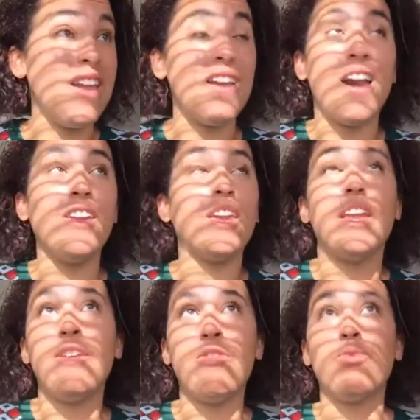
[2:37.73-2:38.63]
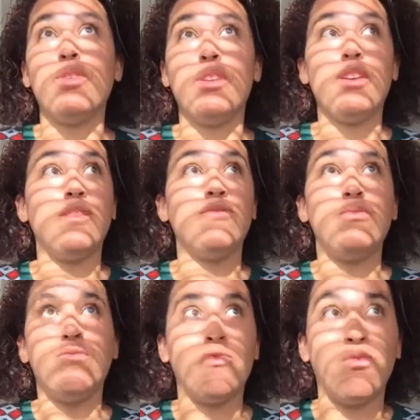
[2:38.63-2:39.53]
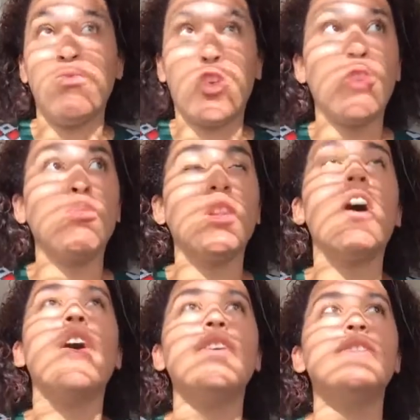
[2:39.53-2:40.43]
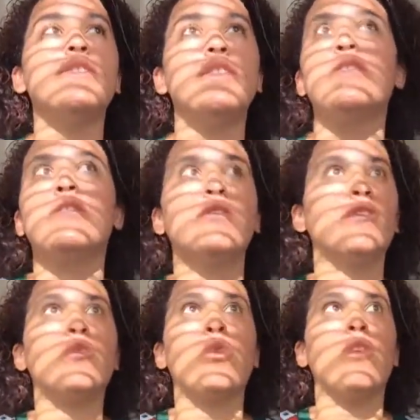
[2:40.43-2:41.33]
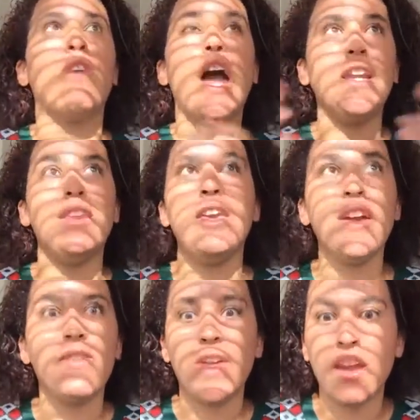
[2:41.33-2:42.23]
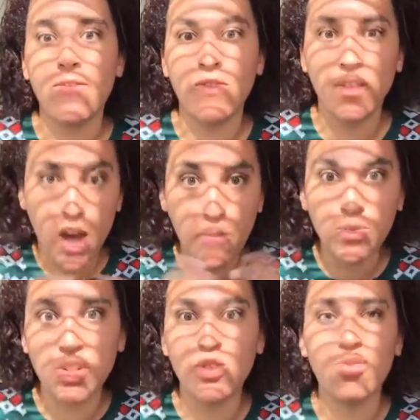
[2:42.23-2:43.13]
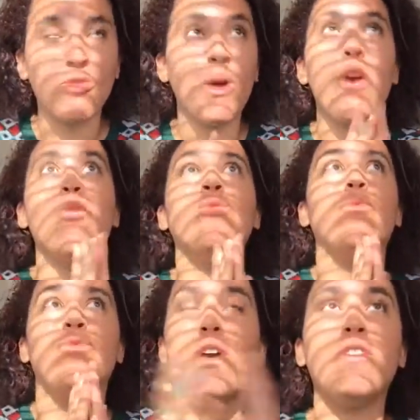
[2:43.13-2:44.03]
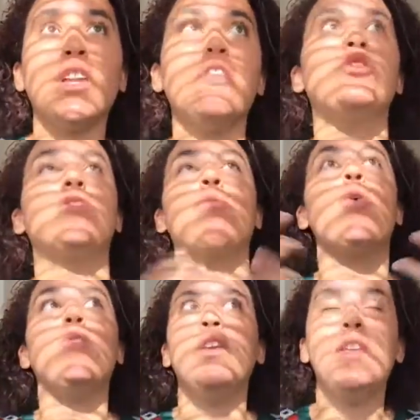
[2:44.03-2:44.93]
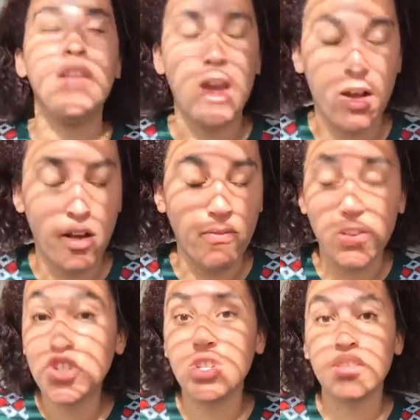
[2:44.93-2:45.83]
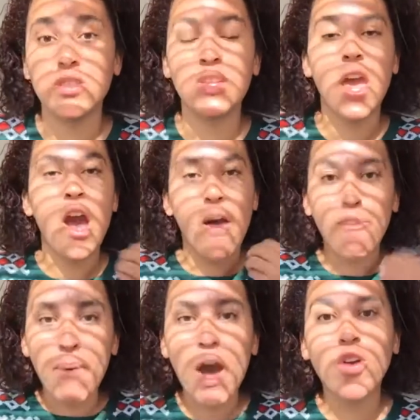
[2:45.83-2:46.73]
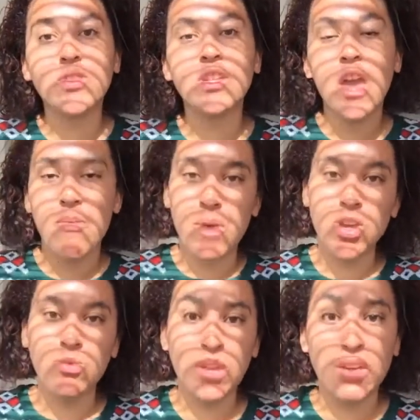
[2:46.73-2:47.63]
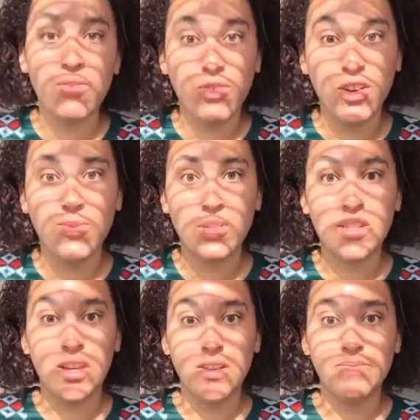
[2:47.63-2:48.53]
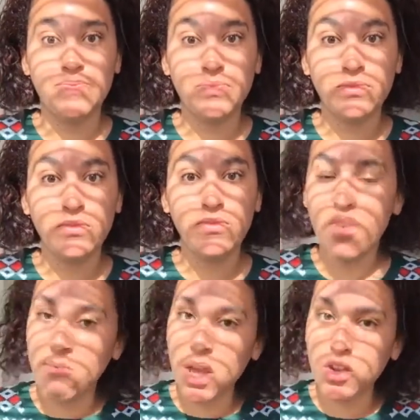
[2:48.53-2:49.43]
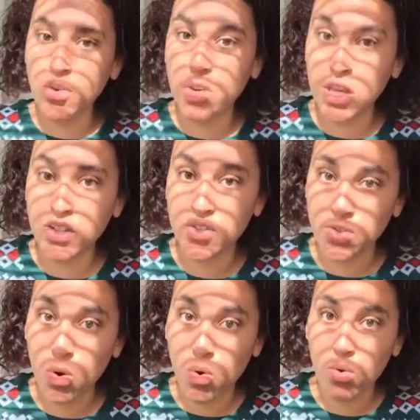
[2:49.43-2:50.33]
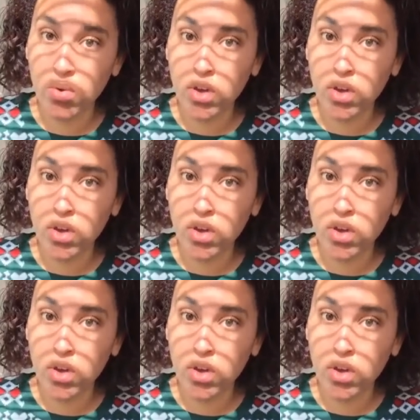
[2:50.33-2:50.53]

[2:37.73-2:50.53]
I can't even really verbalize this sort of idea that I've come to through my own revelations, my own visions about my unique frequency, my unique soul.